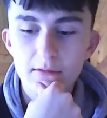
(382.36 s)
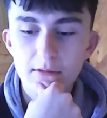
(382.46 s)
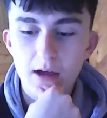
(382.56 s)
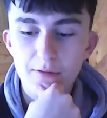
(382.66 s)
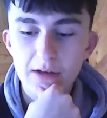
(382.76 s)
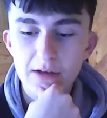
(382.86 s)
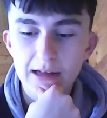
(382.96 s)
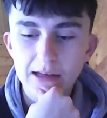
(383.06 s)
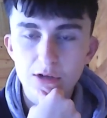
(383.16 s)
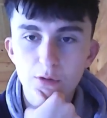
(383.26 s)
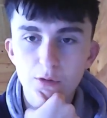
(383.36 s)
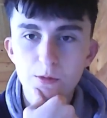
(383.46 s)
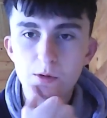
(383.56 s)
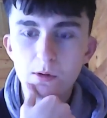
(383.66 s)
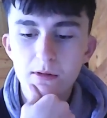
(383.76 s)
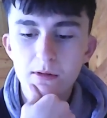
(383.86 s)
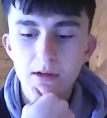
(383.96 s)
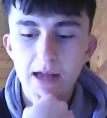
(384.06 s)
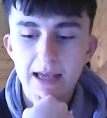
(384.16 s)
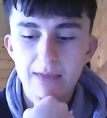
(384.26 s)
I feel like that's a good result.
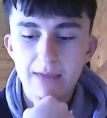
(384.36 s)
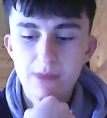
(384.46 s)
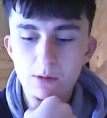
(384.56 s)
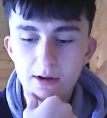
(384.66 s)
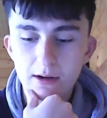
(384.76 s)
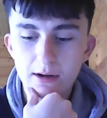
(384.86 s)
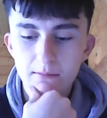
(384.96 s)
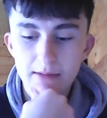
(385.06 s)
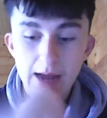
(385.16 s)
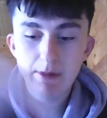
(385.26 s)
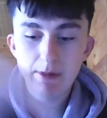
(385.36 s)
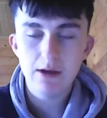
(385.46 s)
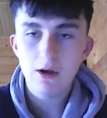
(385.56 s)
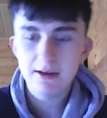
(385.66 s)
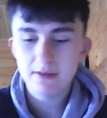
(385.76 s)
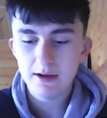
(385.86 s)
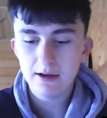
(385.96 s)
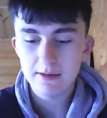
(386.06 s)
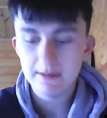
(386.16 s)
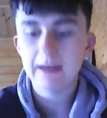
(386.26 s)
Like if they want to now in hindsight
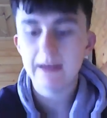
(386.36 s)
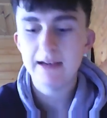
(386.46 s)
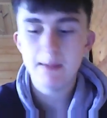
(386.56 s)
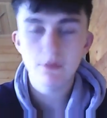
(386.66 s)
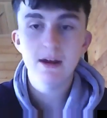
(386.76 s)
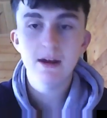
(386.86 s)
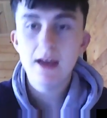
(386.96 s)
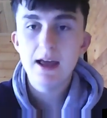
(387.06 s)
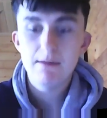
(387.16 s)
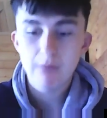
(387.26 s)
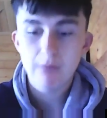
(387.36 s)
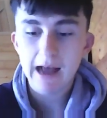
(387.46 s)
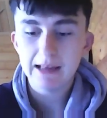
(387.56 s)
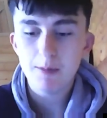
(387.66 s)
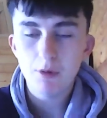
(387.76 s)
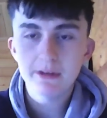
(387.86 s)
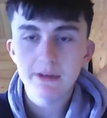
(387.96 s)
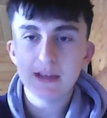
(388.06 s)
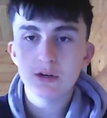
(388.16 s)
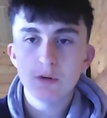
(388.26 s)
in the second game, but at that point
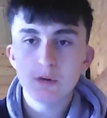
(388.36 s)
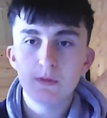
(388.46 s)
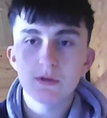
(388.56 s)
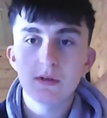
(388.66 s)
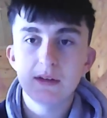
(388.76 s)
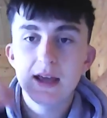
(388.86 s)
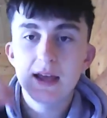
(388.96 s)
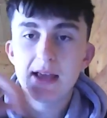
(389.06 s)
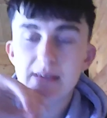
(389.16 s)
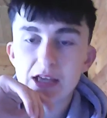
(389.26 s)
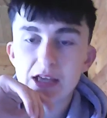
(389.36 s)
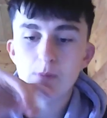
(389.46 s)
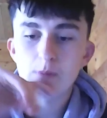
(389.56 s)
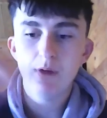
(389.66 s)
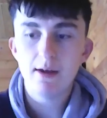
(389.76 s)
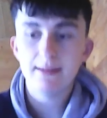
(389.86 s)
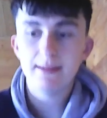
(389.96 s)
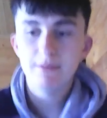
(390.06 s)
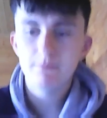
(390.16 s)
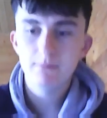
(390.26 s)
that's a good result. Sets them up
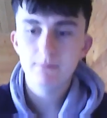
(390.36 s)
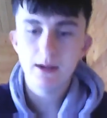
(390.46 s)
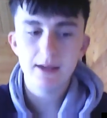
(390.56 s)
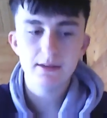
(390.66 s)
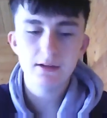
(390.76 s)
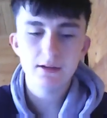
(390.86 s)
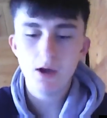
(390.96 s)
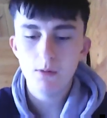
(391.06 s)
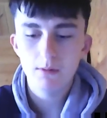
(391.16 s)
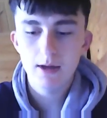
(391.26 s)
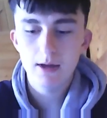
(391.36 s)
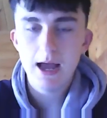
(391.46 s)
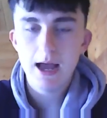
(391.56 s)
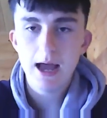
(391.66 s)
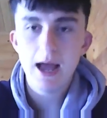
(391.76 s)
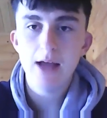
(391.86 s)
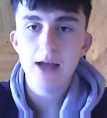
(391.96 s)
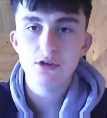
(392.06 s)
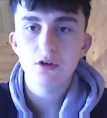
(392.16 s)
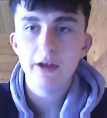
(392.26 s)
nicely, like to go and
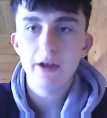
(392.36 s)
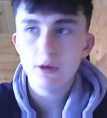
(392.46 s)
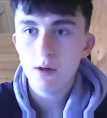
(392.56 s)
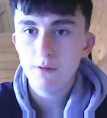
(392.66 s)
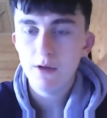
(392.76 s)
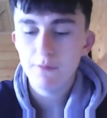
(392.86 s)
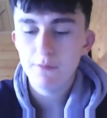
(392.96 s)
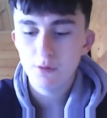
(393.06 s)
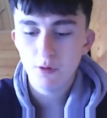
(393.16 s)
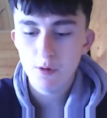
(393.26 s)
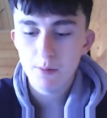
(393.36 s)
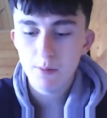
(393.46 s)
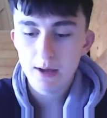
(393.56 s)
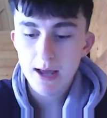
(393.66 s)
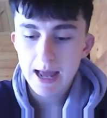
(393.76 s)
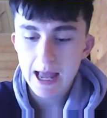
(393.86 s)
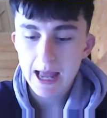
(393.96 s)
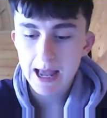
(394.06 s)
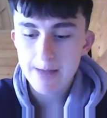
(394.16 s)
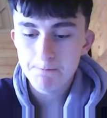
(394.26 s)
try and qualify from the group.
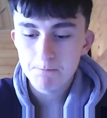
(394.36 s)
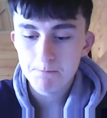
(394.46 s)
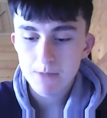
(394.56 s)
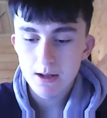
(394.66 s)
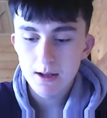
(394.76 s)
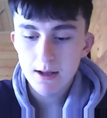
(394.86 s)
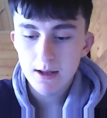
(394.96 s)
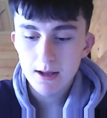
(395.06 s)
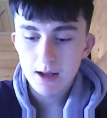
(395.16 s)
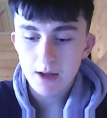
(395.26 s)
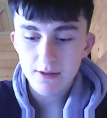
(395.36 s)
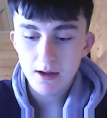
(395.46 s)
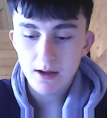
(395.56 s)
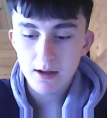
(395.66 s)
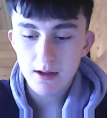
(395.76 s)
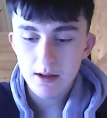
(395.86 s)
I thought,